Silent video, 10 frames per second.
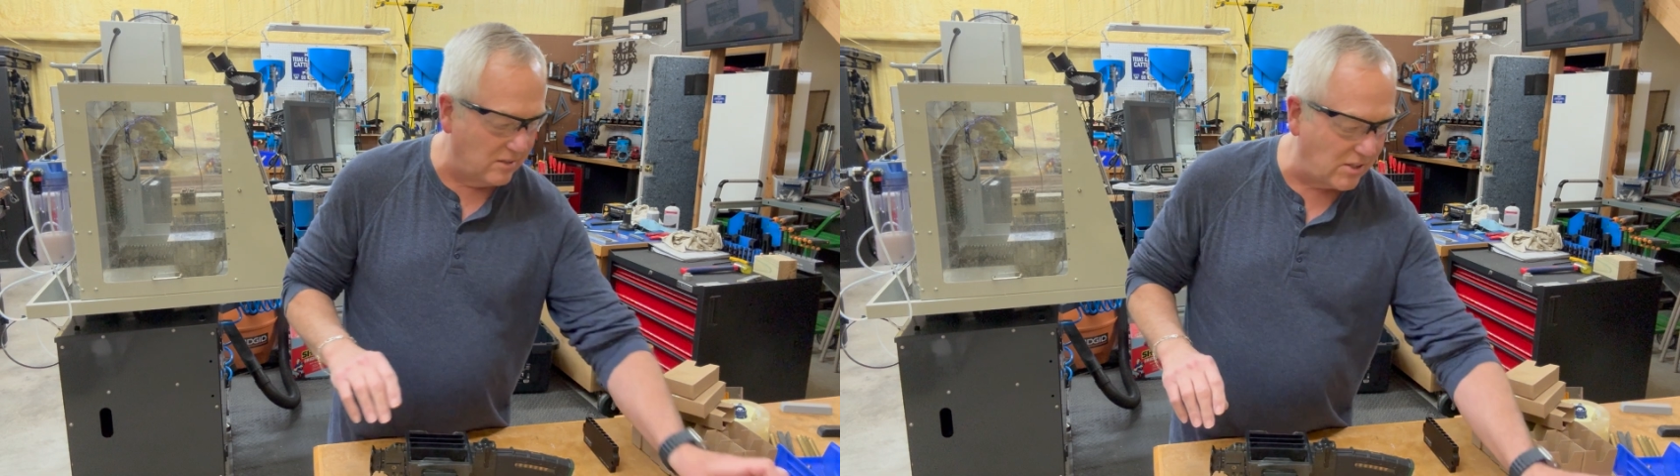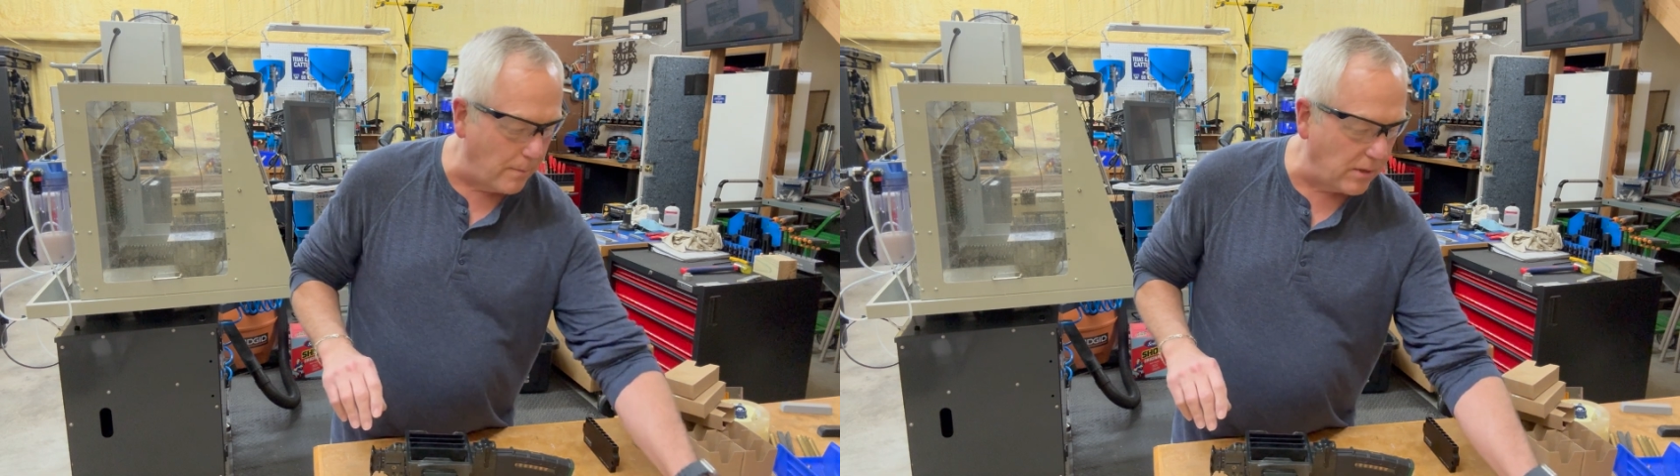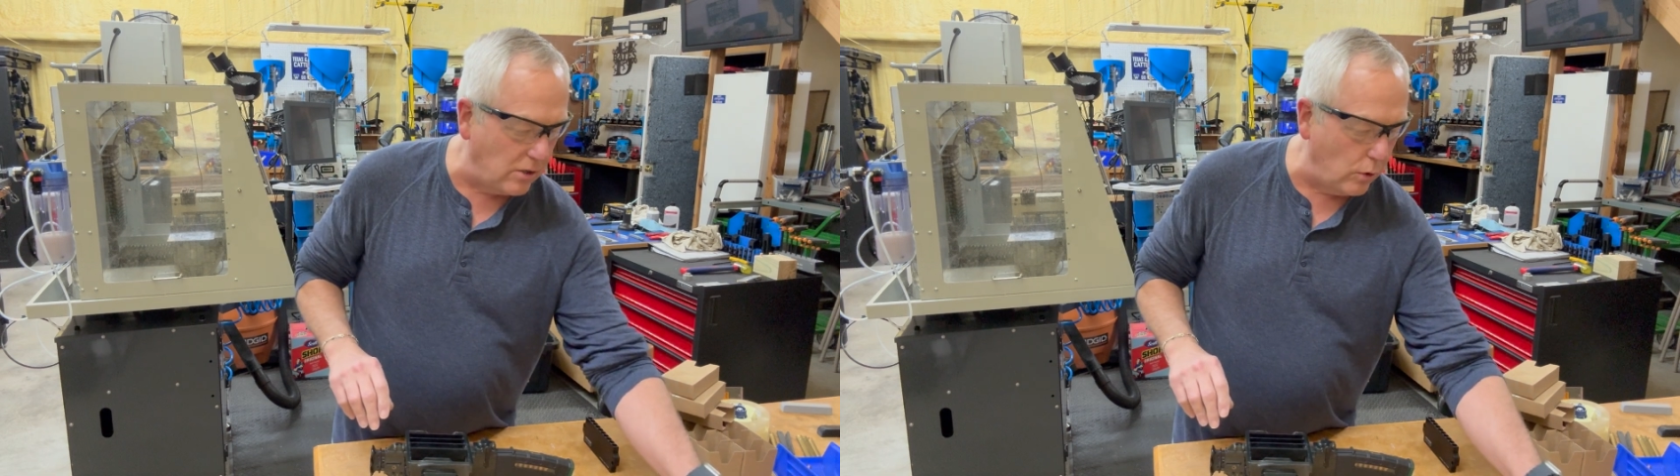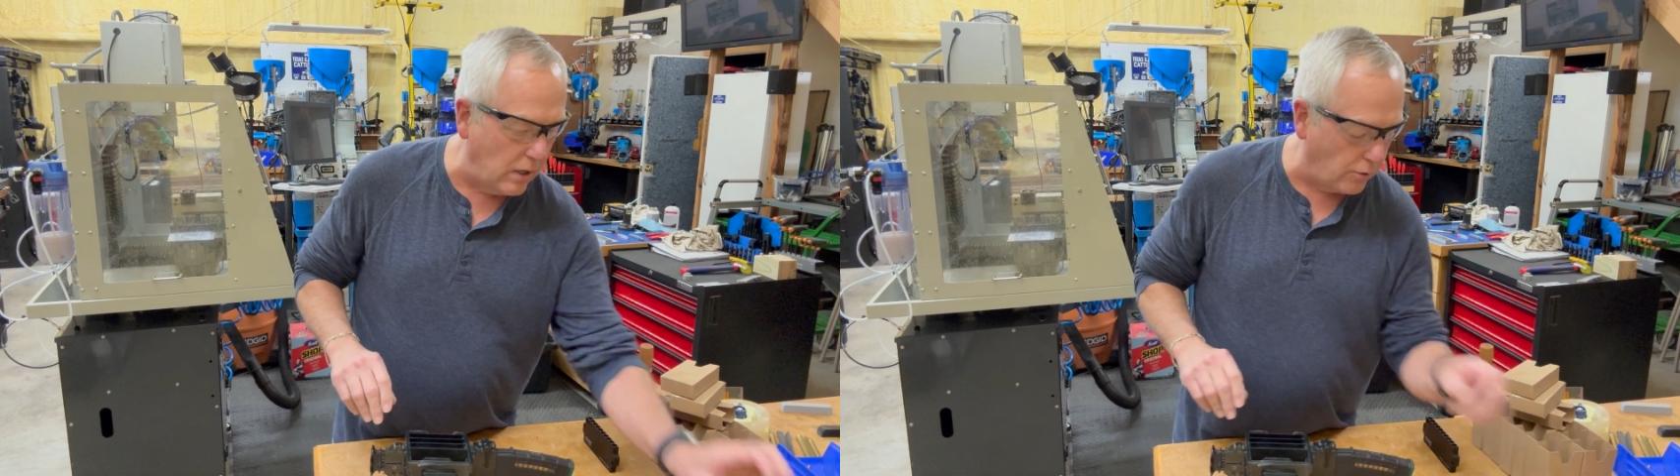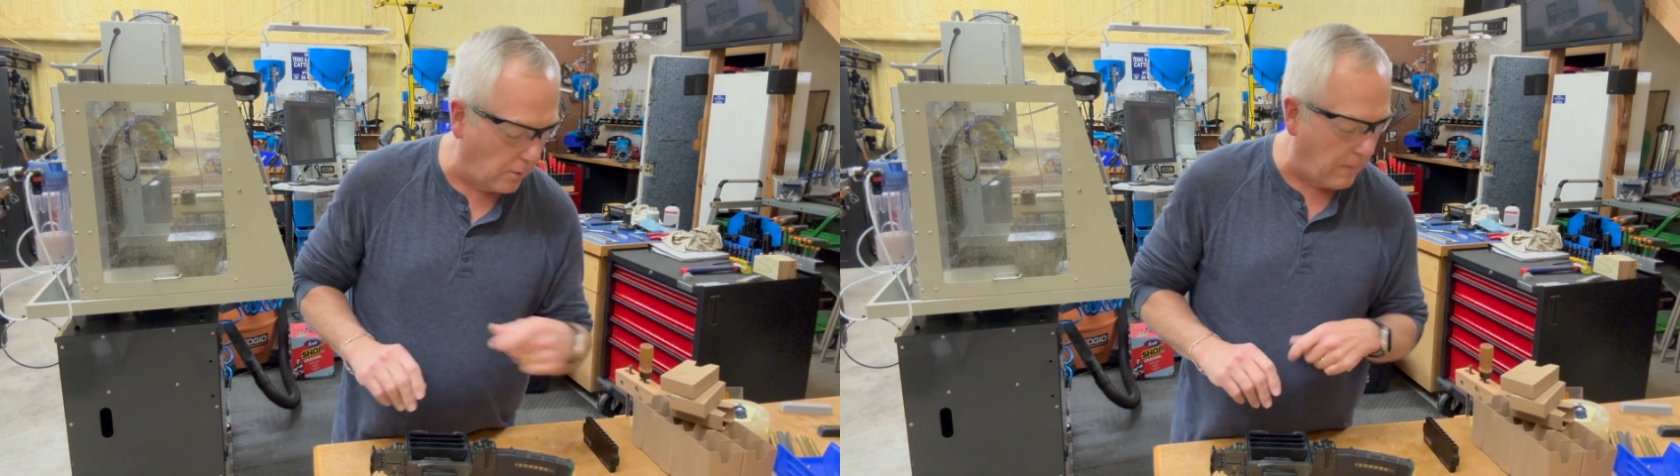something you
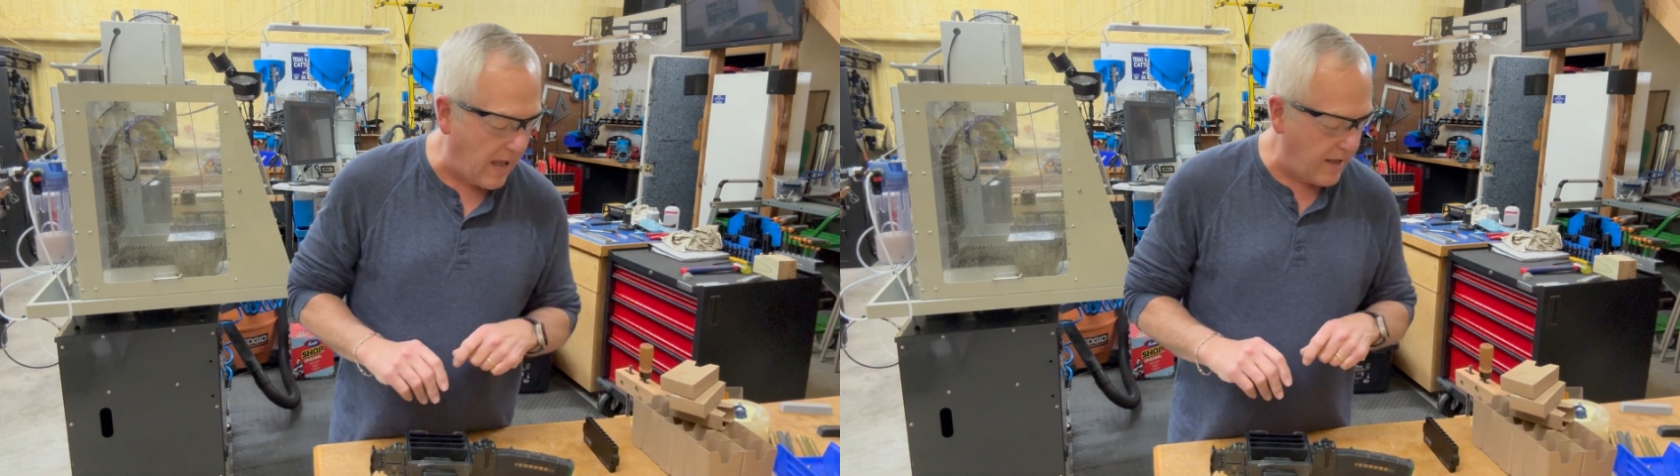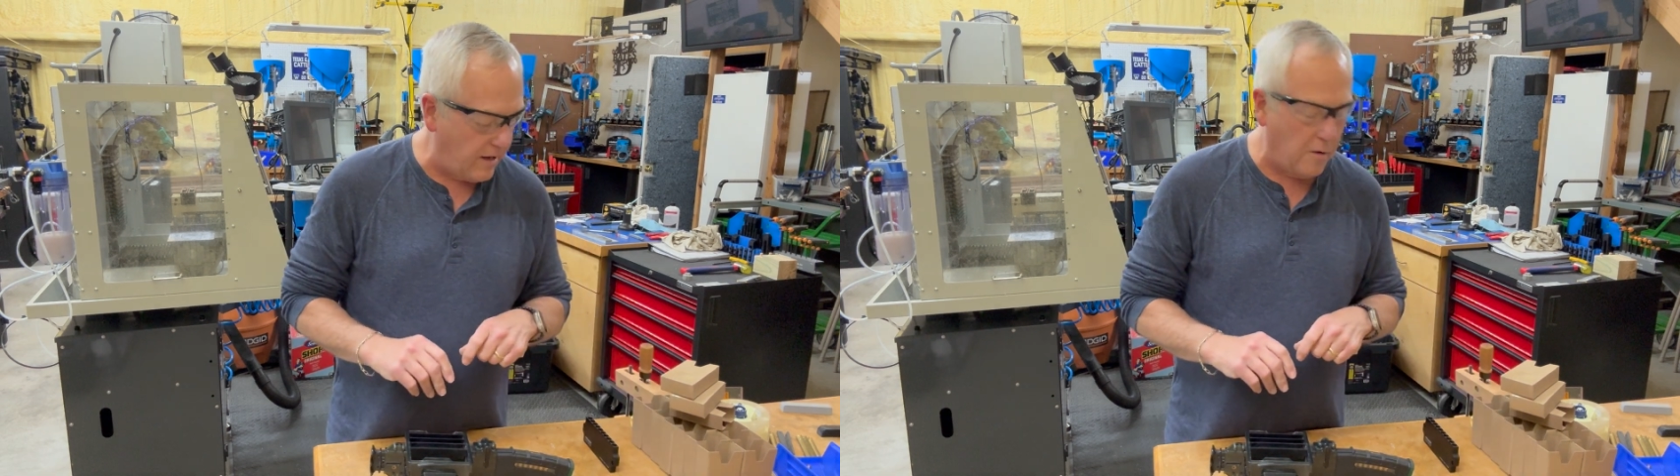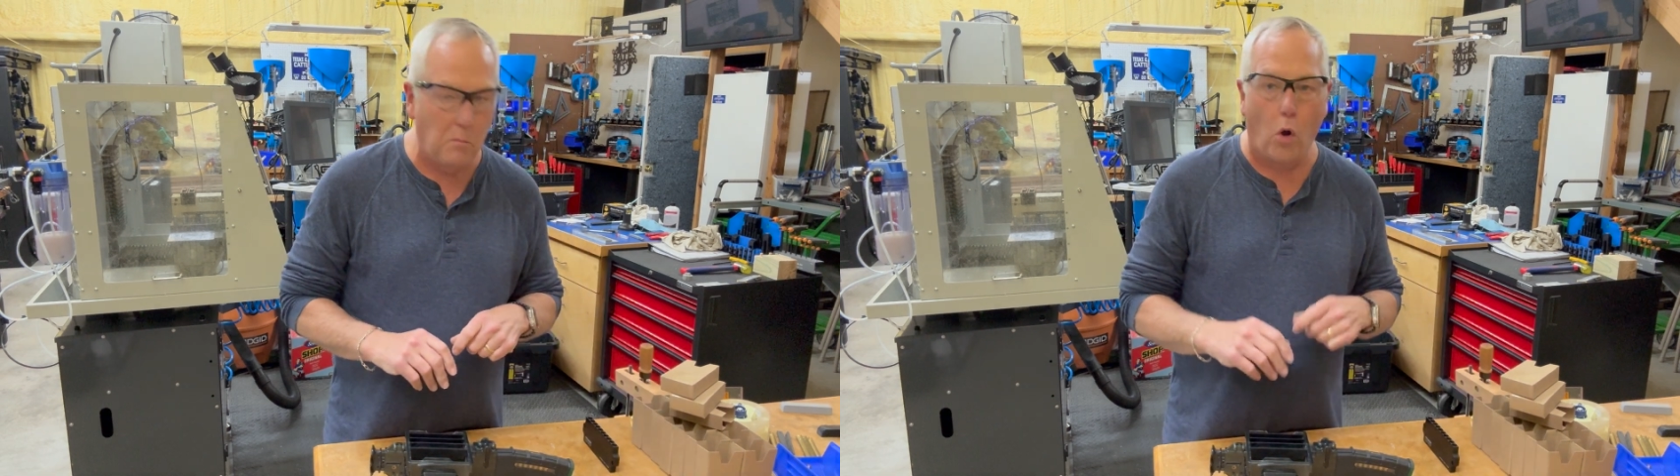either buy them